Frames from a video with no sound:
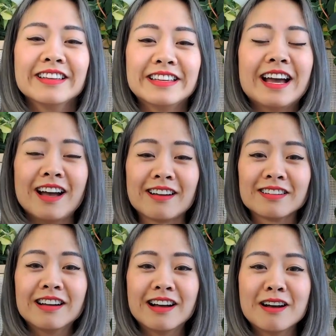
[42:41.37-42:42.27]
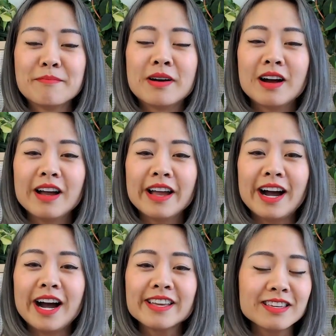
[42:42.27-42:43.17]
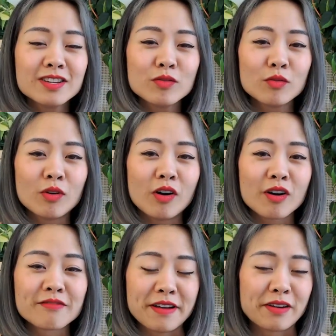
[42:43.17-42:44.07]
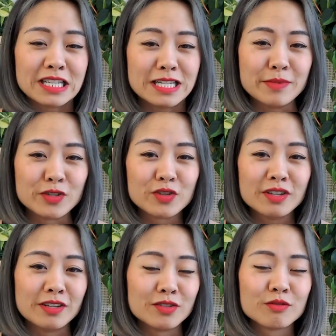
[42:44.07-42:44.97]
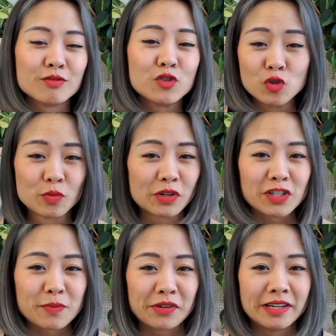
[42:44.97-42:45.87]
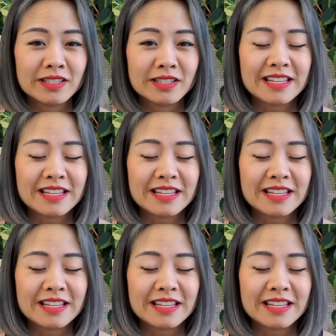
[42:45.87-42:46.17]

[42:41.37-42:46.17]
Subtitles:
Yeah. I think our founding team is super experienced,